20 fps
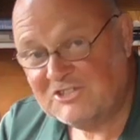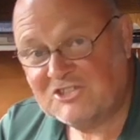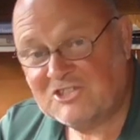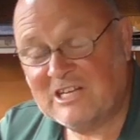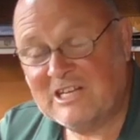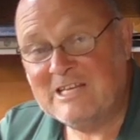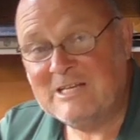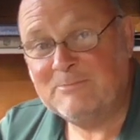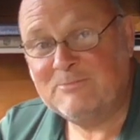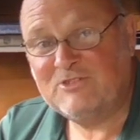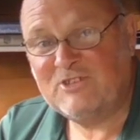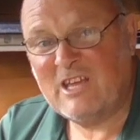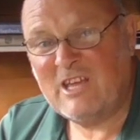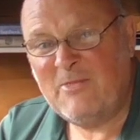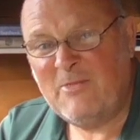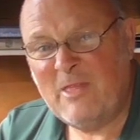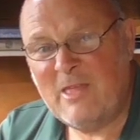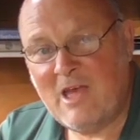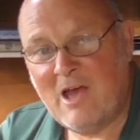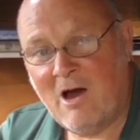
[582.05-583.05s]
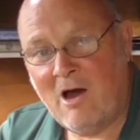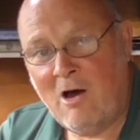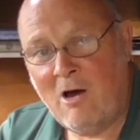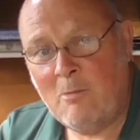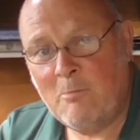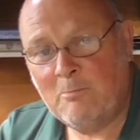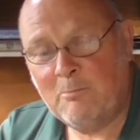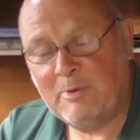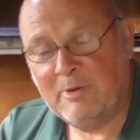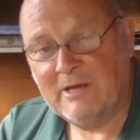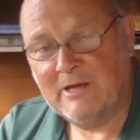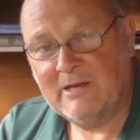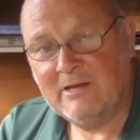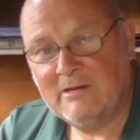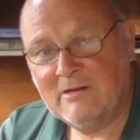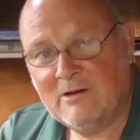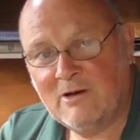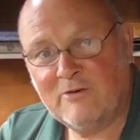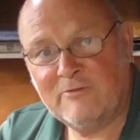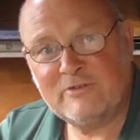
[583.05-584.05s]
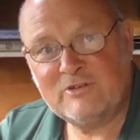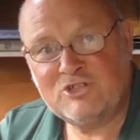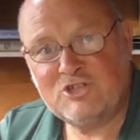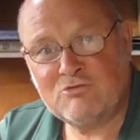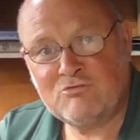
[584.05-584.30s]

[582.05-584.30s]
sleeps in the armpit of a